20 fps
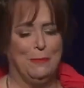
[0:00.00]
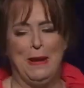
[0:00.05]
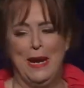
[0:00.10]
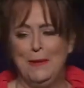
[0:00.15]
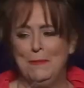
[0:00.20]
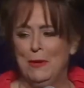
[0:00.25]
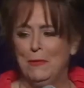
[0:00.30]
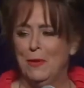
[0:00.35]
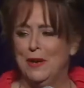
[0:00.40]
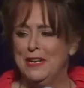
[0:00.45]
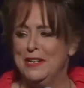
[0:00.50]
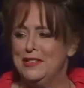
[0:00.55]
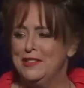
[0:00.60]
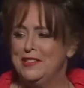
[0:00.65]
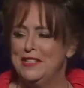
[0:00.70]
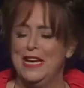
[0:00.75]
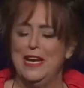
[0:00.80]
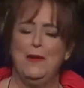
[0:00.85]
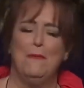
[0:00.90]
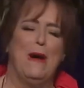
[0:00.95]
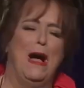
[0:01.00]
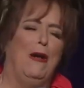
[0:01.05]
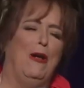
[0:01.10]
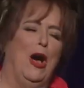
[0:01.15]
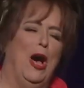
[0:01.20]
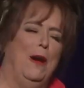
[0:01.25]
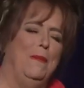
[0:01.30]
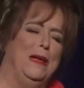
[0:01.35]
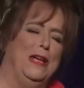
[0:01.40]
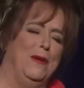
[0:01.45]
You make me want to sing
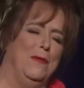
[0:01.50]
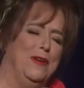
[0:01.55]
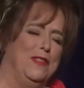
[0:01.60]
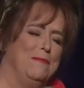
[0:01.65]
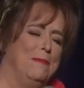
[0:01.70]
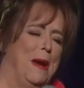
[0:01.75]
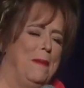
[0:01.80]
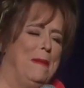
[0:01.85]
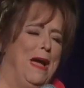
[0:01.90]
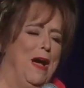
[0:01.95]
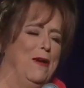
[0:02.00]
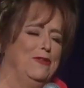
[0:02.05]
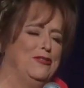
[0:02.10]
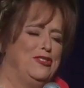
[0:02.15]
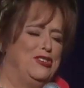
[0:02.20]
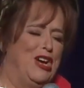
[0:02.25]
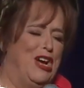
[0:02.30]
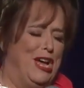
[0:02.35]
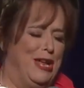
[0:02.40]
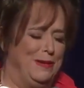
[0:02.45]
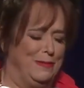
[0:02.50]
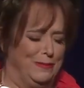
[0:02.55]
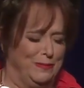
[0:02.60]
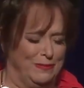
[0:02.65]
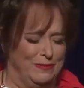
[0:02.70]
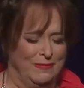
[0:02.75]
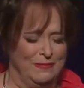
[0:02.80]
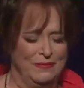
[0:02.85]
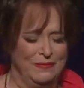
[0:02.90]
while humming with my mouth shut.